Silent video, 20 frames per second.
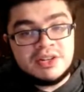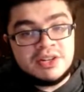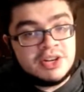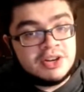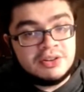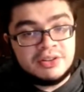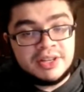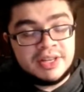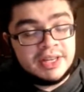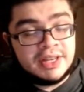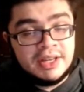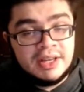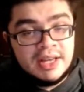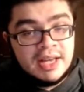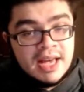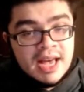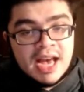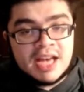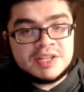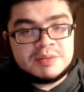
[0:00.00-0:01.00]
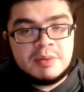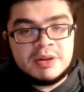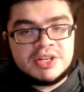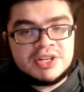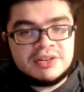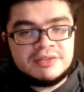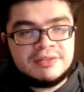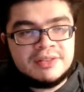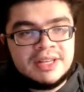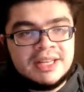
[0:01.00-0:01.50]
nearly as much
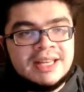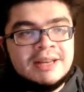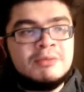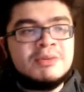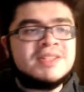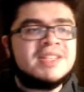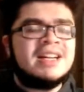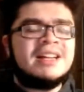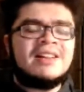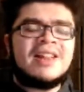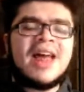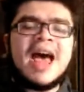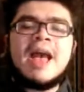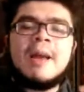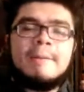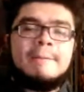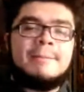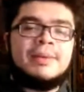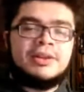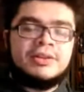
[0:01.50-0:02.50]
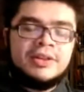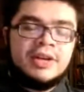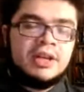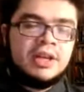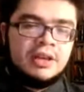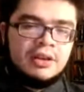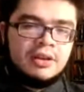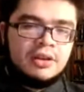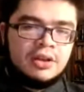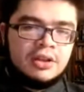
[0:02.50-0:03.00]
of, it wasn't a
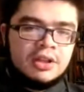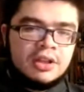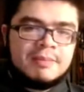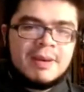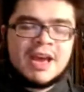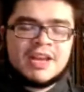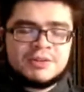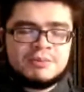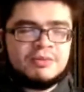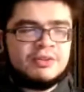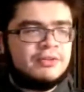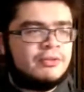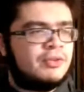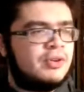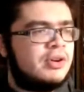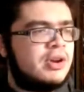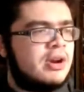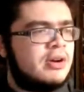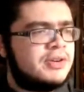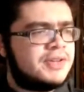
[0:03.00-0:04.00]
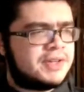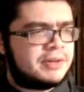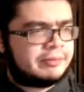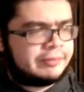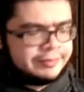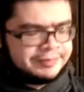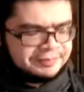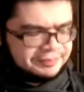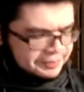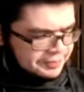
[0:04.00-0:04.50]
liability the past few years,
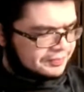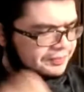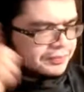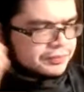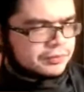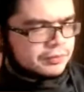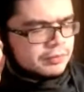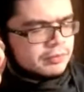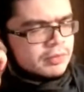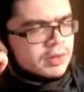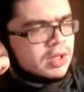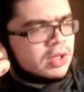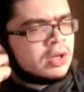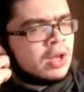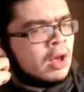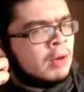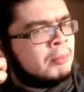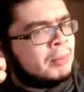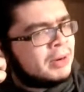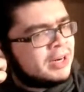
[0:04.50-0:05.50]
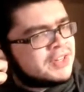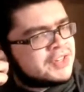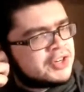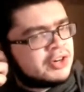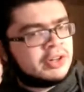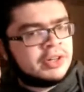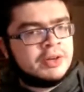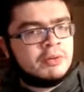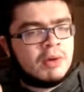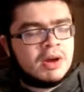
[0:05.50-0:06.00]
but it
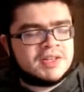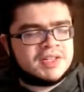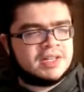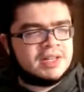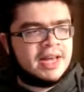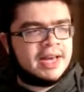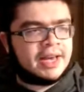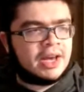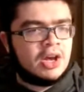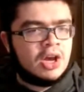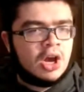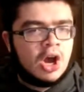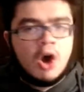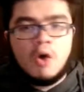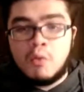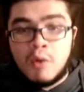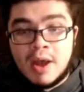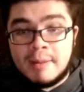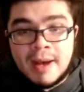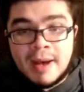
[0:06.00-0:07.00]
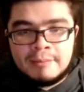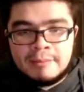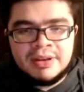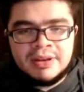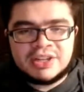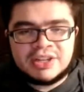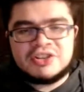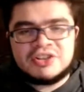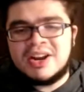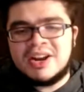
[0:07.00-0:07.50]
certainly wasn't like a wipeout
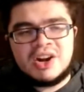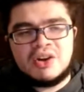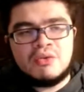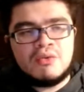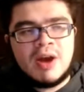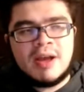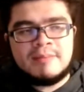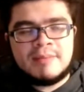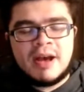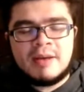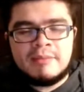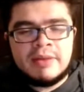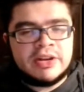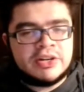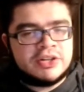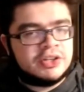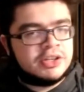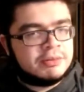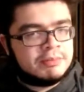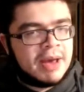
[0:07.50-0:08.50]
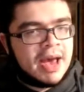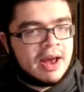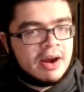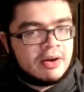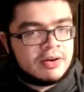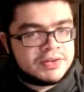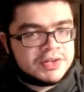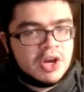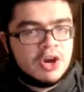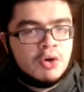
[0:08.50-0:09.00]
pitch. You're not going to wipe out major league
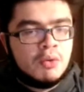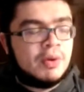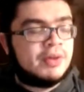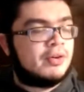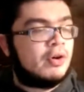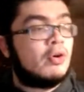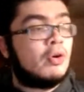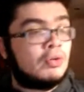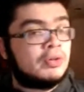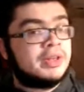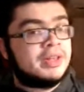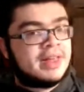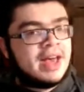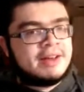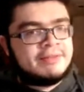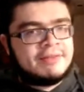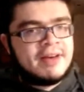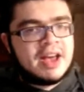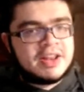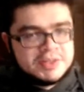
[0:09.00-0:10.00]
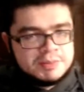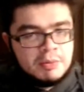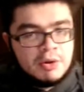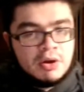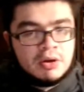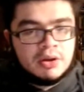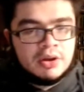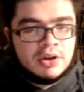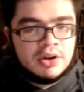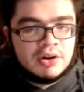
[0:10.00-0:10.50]
batters with only that fastball,
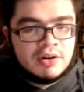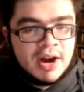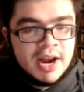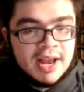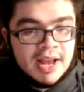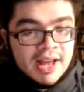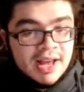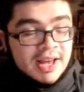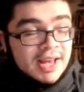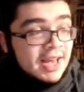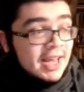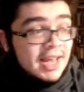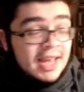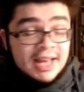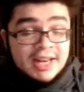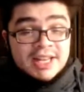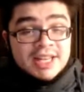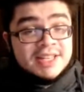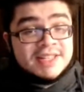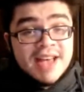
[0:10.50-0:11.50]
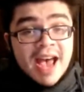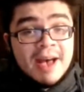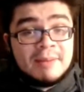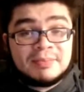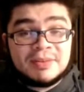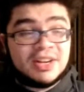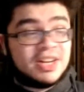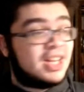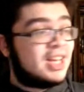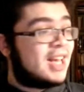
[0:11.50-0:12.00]
right? And he
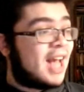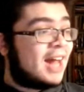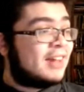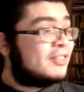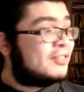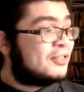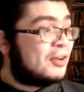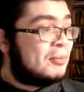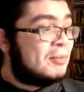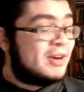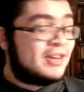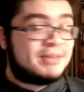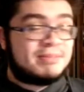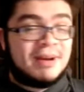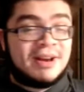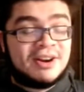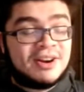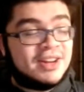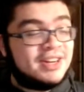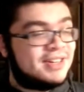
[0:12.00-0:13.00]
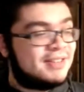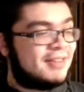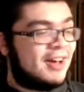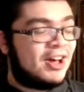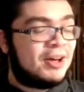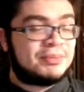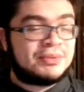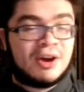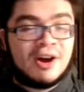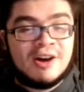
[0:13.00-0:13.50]
adapted. He got so much better. He
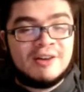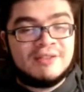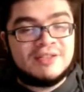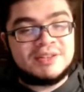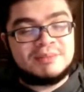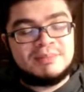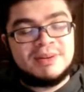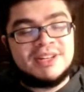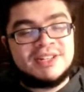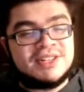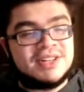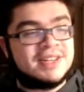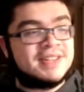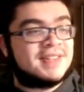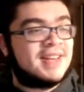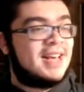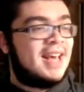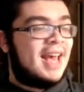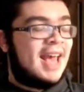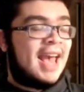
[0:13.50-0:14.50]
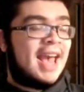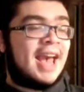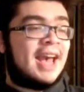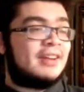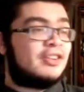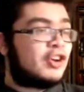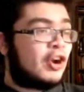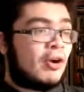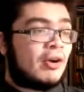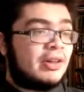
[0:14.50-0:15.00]
developed all of his pitches,
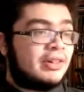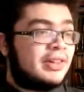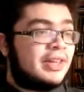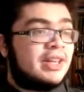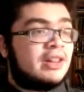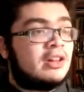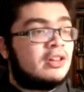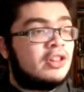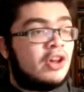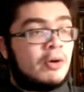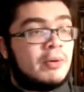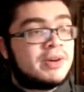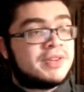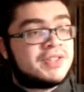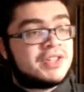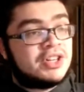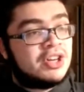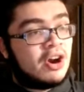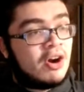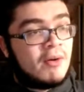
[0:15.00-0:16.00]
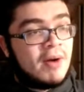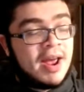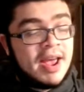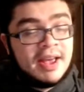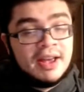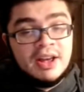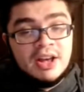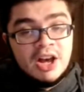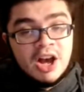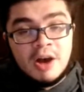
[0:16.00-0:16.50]
and currently the lowest ERA
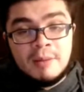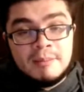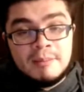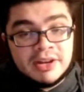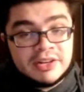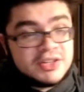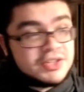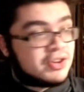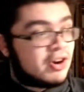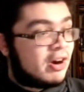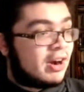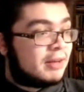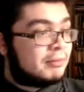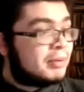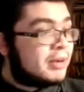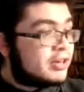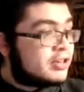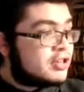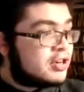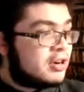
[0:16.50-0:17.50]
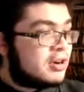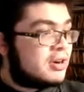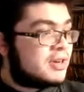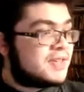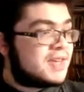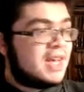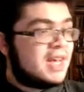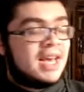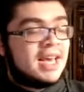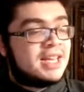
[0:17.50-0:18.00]
among starting
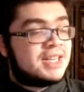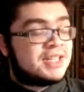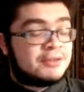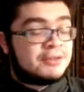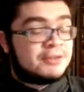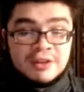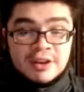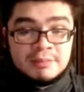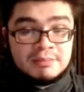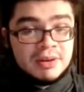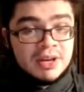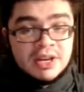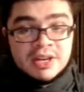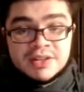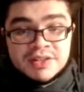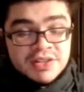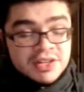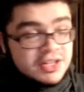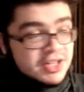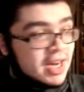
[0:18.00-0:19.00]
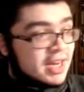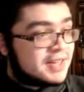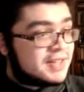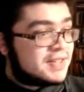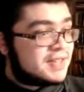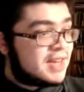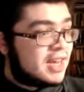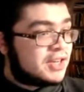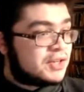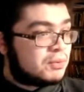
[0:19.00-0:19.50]
pitchers. His FIP
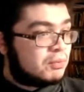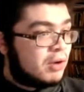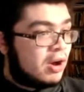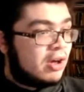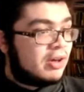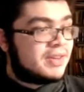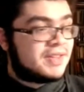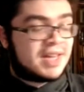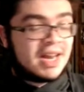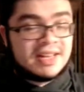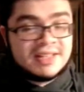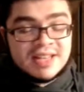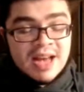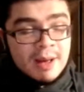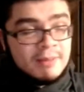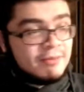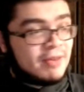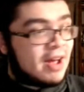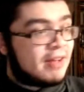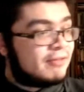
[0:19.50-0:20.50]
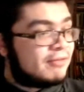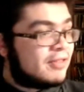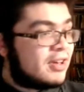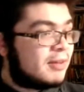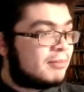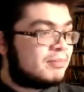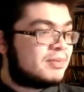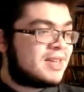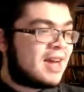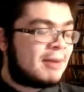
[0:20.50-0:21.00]
suggests as well. He's got a top 5
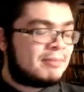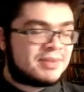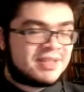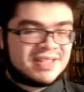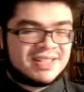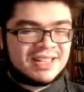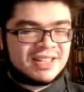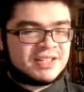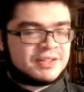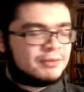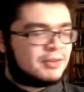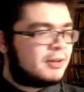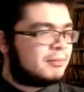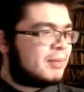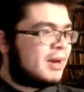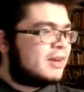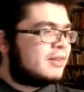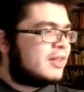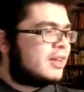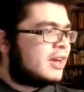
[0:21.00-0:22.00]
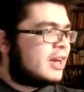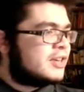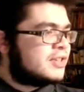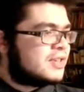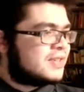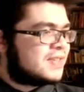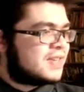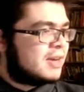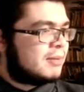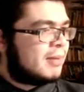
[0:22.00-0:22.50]
FIP, top 6 FIP, I think I
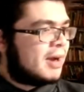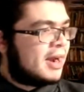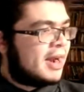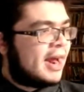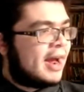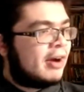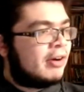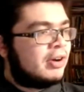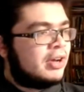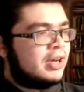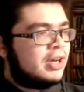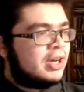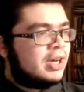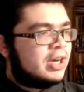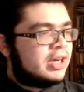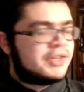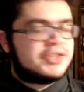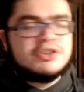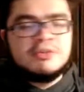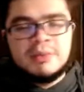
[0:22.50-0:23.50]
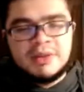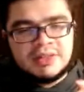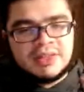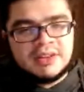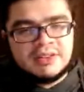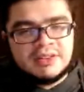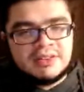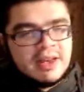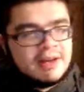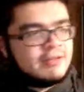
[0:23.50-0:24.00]
should say by now, assuming
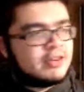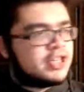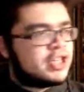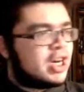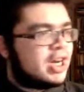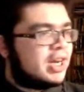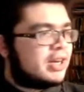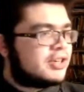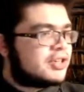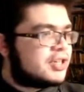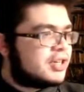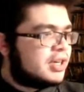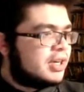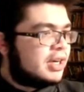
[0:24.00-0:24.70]
things haven't changed